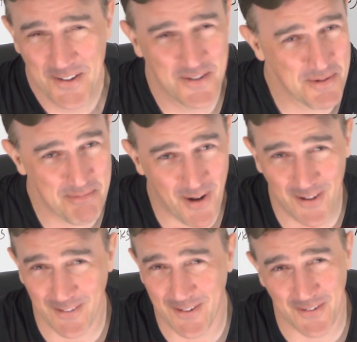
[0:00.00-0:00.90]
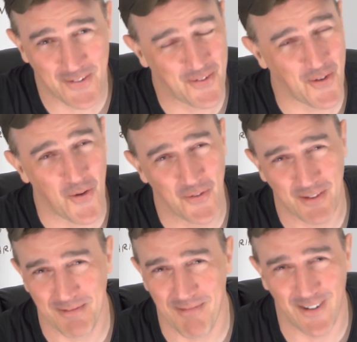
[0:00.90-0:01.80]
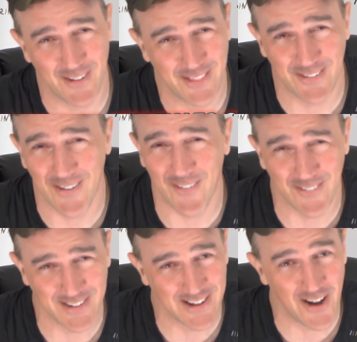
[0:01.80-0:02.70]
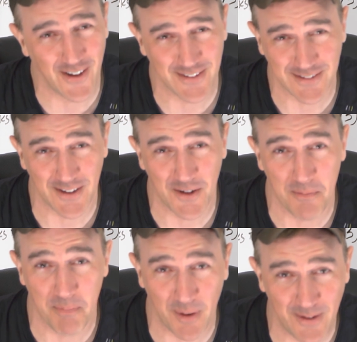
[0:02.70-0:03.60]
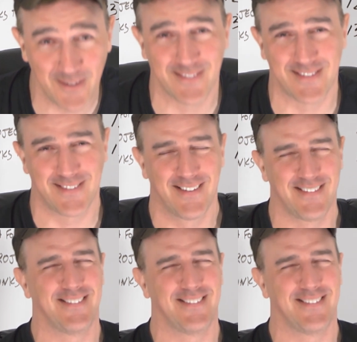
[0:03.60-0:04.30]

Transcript: your balls are so small, they're already lost in her purse.